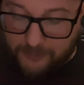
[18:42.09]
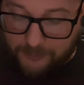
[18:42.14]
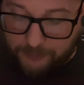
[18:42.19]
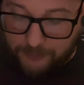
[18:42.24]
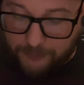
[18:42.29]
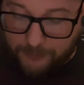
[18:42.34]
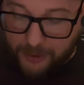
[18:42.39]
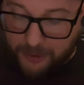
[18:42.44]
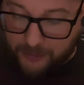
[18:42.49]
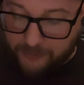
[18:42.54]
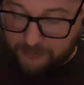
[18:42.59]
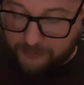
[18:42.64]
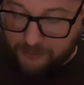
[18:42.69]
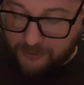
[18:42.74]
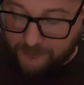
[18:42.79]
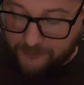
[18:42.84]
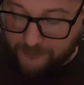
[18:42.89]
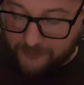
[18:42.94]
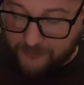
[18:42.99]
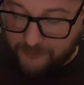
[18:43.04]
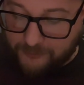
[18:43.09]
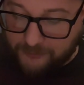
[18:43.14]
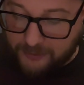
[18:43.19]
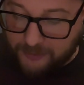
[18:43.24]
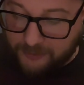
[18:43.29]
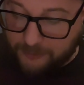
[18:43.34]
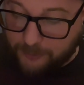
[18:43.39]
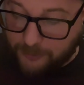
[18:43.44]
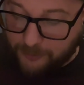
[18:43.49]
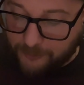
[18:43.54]
Once we polished off
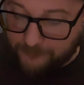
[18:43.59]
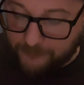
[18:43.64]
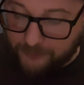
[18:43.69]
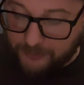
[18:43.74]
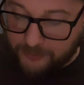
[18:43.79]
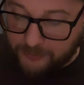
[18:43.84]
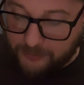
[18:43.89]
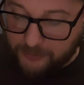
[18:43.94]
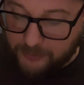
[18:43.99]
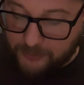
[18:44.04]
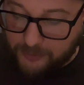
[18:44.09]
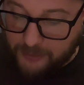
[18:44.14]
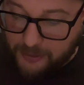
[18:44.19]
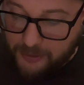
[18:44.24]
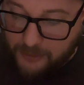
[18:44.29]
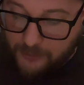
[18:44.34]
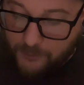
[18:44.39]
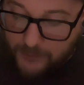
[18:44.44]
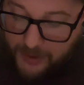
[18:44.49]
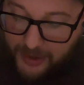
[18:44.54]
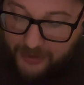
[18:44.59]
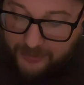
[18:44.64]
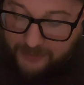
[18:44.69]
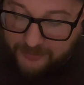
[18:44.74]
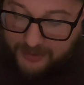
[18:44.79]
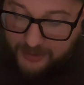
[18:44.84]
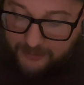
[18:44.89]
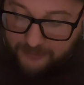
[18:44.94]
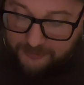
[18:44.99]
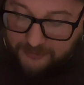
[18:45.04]
enough to get us both feeling good, we
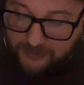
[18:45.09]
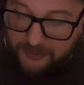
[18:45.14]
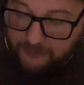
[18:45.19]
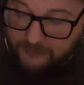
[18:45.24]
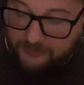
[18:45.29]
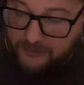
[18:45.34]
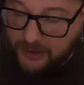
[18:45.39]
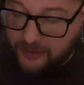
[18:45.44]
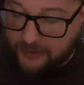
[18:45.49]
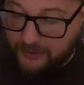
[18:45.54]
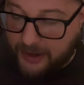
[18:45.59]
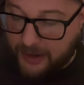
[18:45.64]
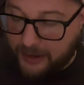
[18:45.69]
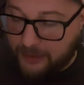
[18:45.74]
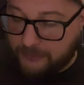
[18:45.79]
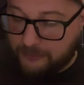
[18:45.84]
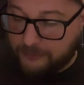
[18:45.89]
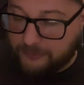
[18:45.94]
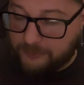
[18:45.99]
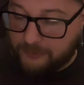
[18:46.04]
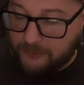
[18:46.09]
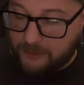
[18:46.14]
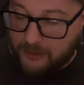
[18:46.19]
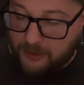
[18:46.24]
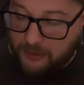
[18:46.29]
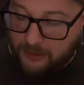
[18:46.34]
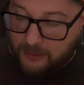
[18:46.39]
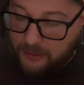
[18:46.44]
headed downstairs and out of the house.